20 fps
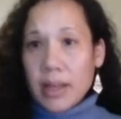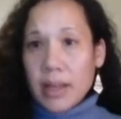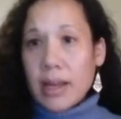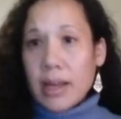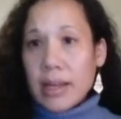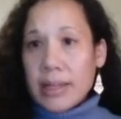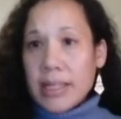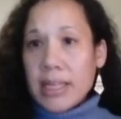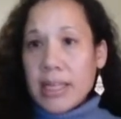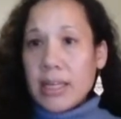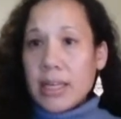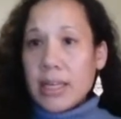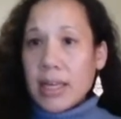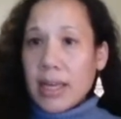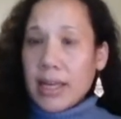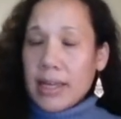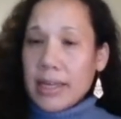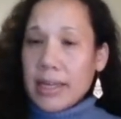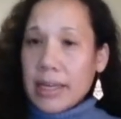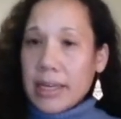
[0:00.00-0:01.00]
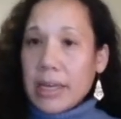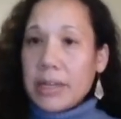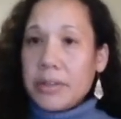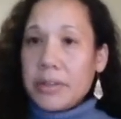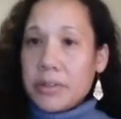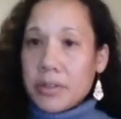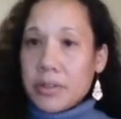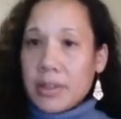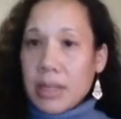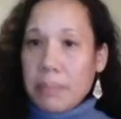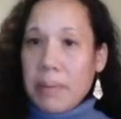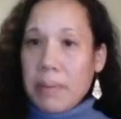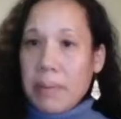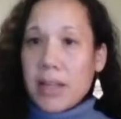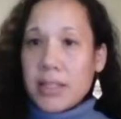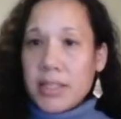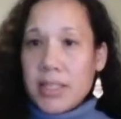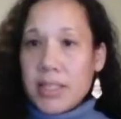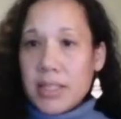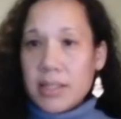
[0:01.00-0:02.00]
the
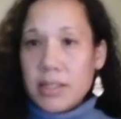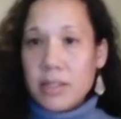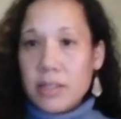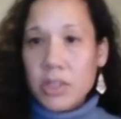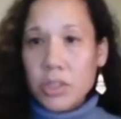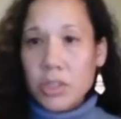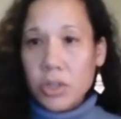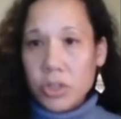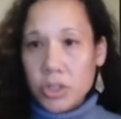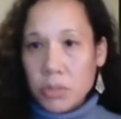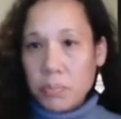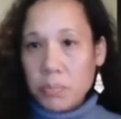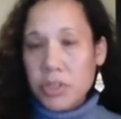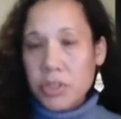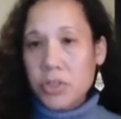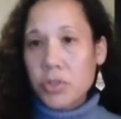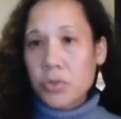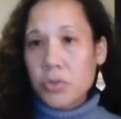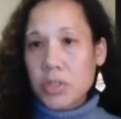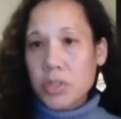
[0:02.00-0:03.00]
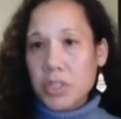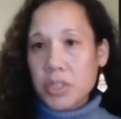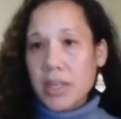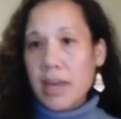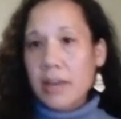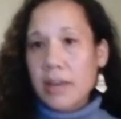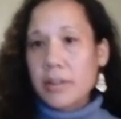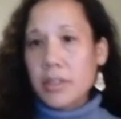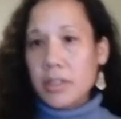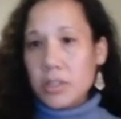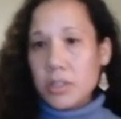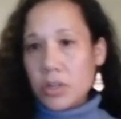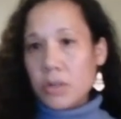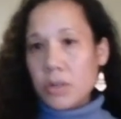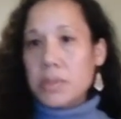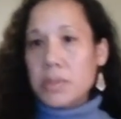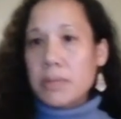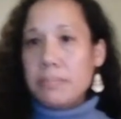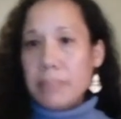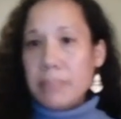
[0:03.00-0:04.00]
politics of the larger Prince George's County in
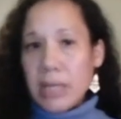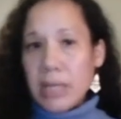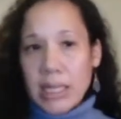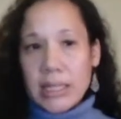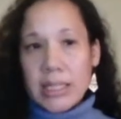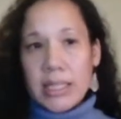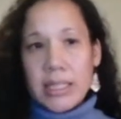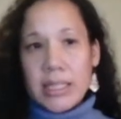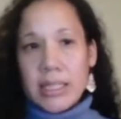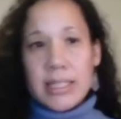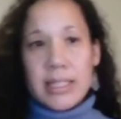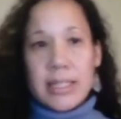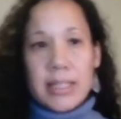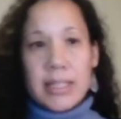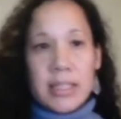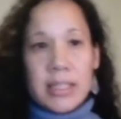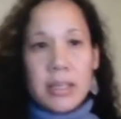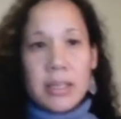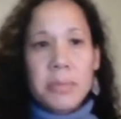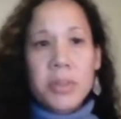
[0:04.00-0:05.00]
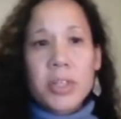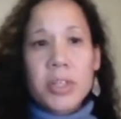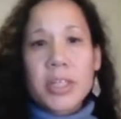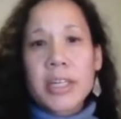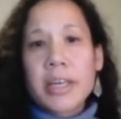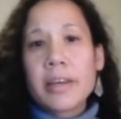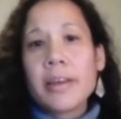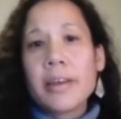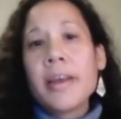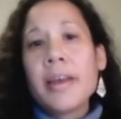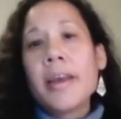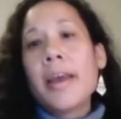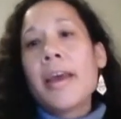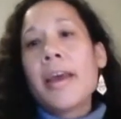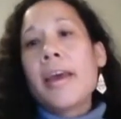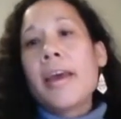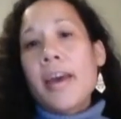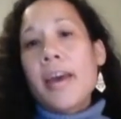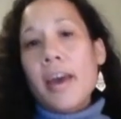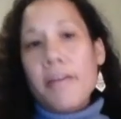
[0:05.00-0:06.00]
terms of meeting the needs of this community.
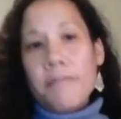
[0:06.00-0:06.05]
And